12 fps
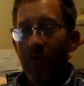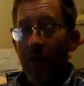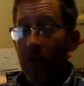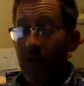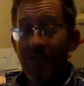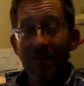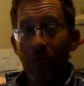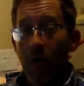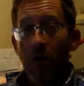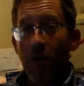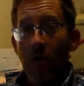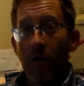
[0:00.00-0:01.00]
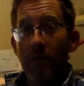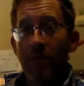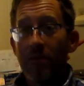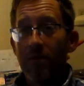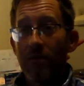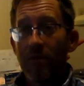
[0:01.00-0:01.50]
they're easy to work on,
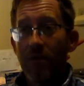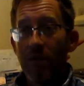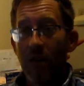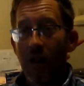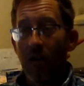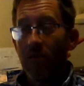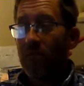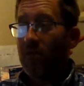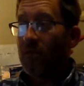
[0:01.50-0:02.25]
you know,